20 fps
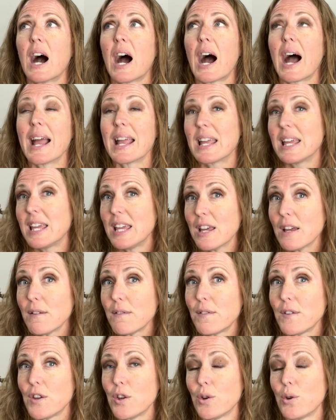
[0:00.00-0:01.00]
I
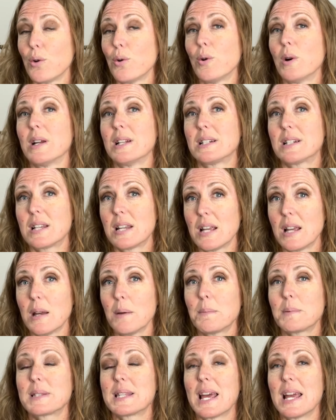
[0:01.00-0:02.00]
give you
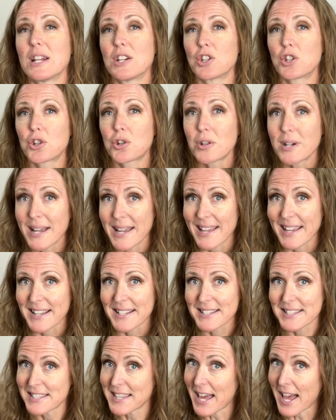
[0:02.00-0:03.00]
tips and
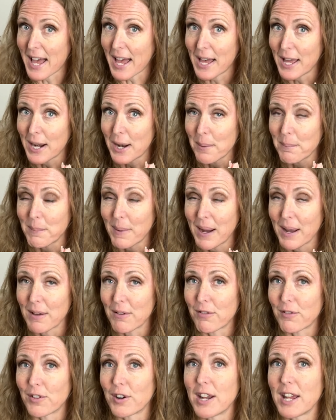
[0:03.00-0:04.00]
tricks that my
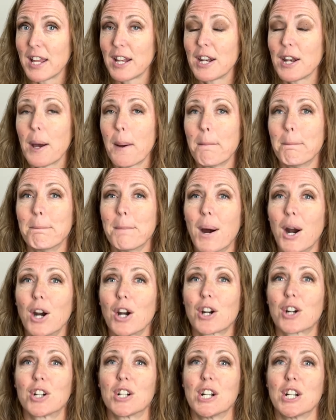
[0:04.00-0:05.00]
friend
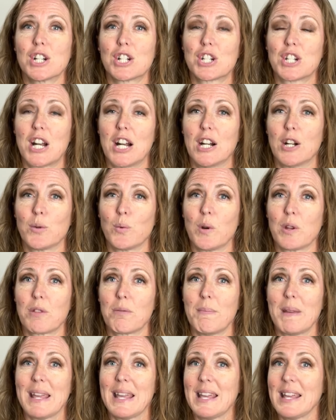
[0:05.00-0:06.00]
Margaret shared with
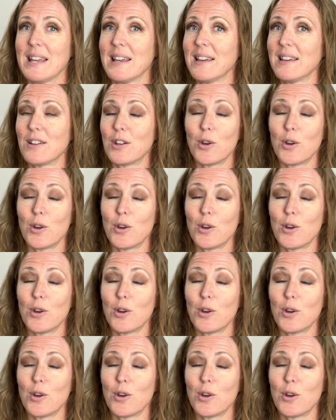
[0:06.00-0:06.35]
me,